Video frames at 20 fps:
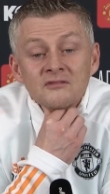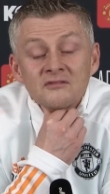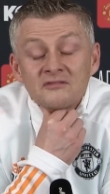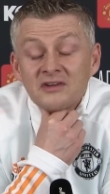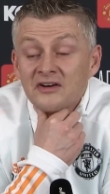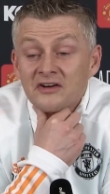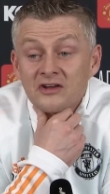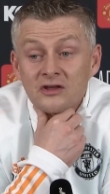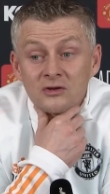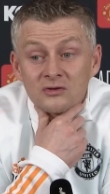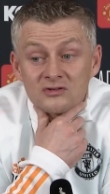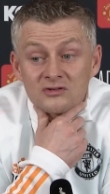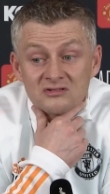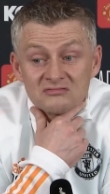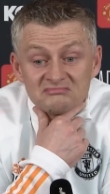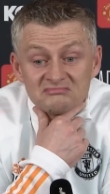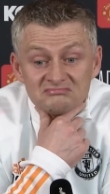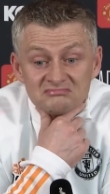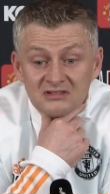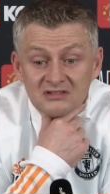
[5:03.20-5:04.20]
Very good.
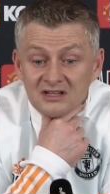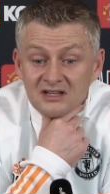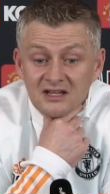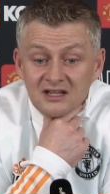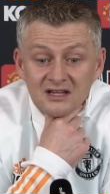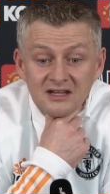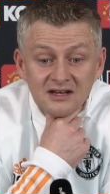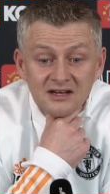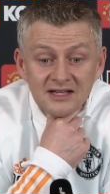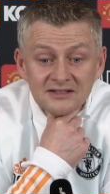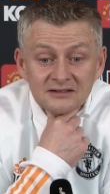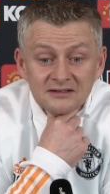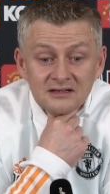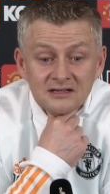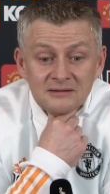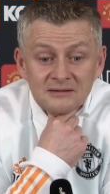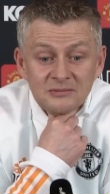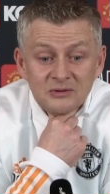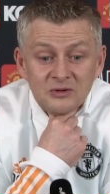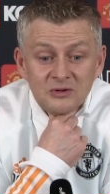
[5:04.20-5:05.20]
He can
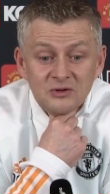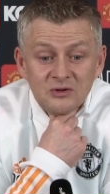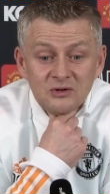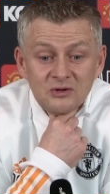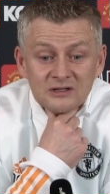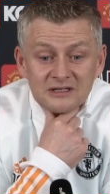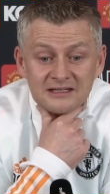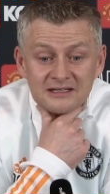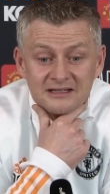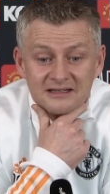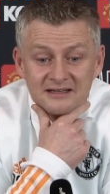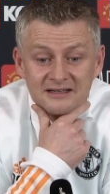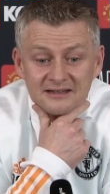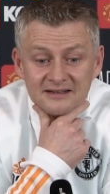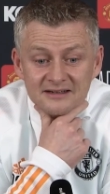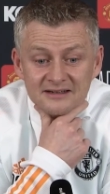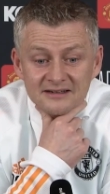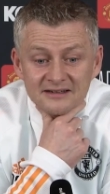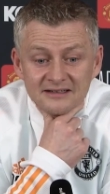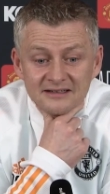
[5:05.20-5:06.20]
handle the ball.
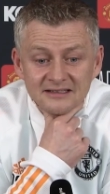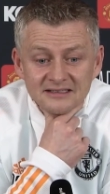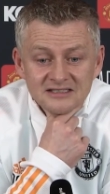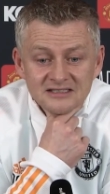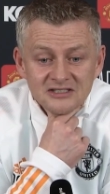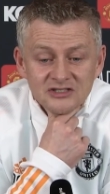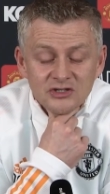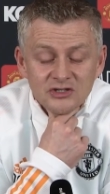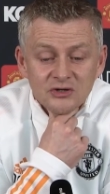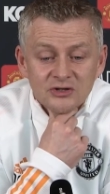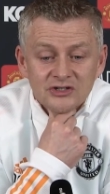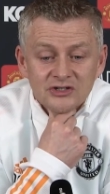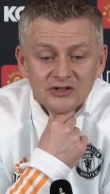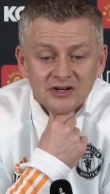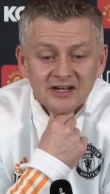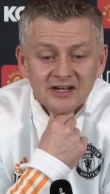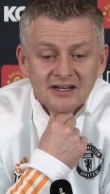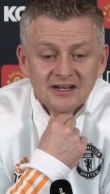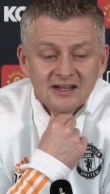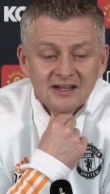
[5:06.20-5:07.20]
He's enjoyed
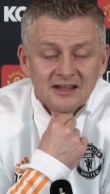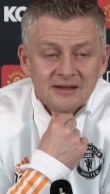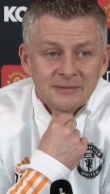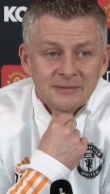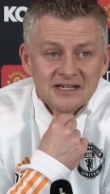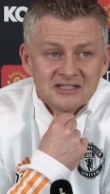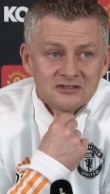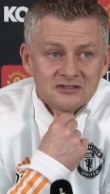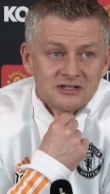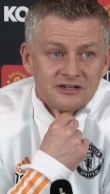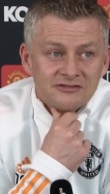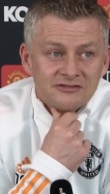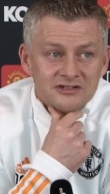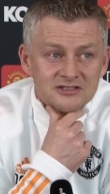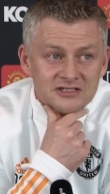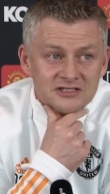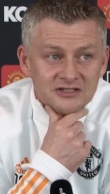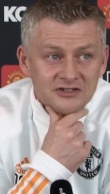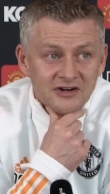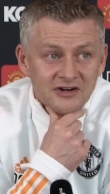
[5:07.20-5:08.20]
training. He makes a
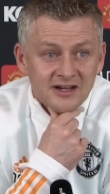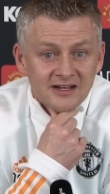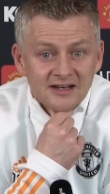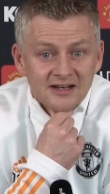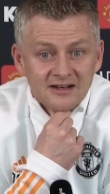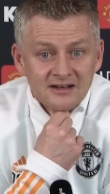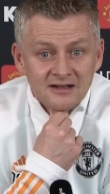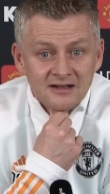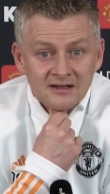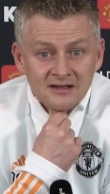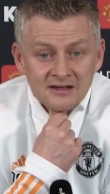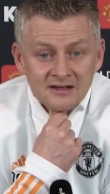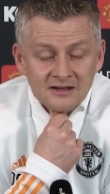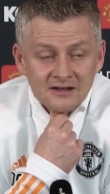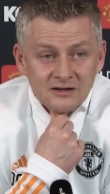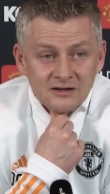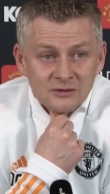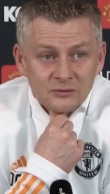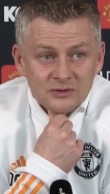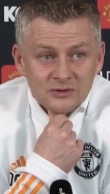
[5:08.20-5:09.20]
difference in training,
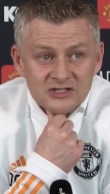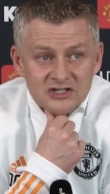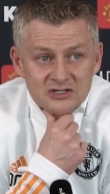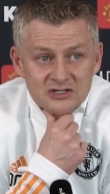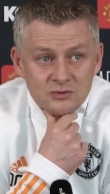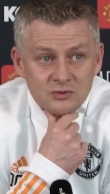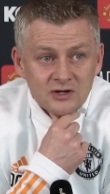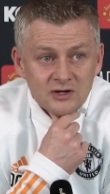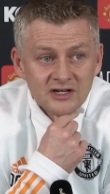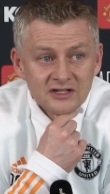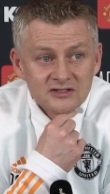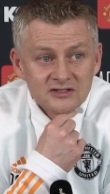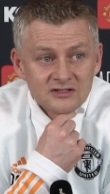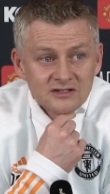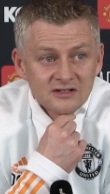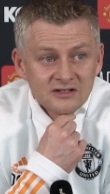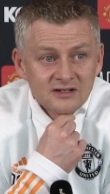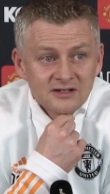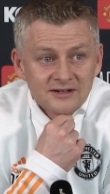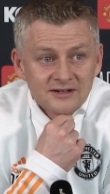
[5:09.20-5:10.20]
which is quite
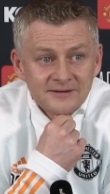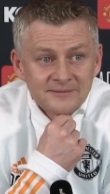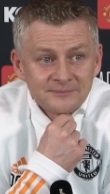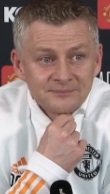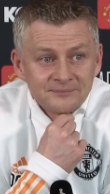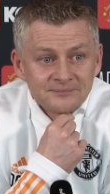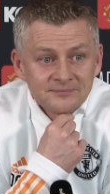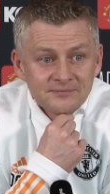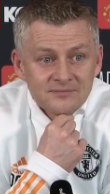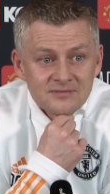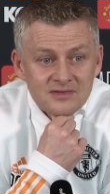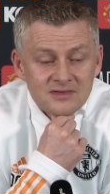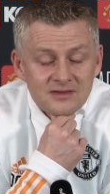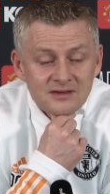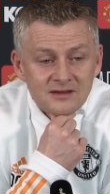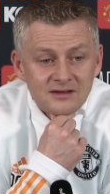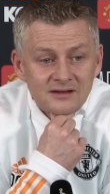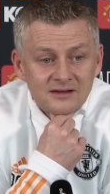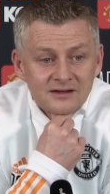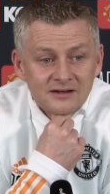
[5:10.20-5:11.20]

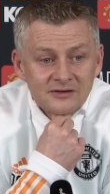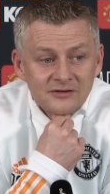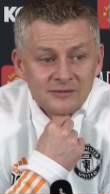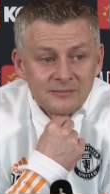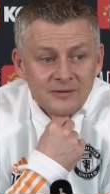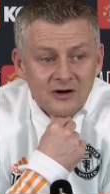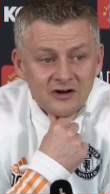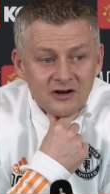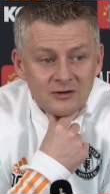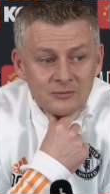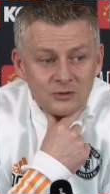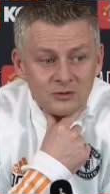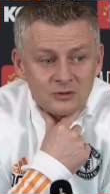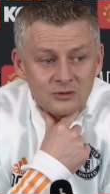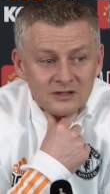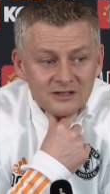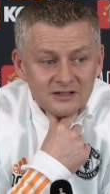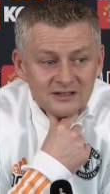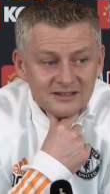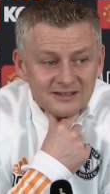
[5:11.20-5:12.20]

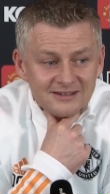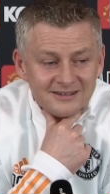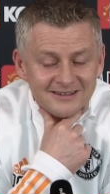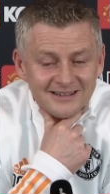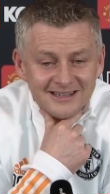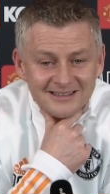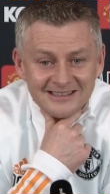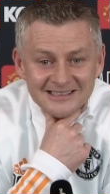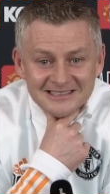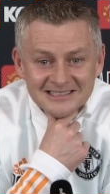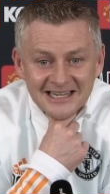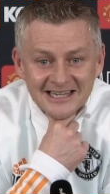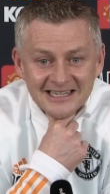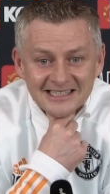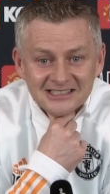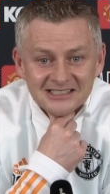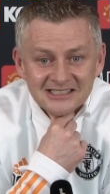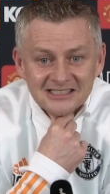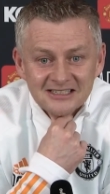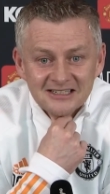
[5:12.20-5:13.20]
remarkable at his
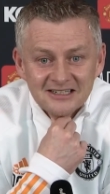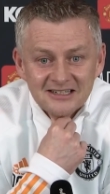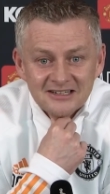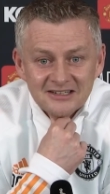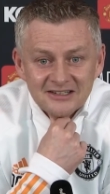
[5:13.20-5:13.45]
age.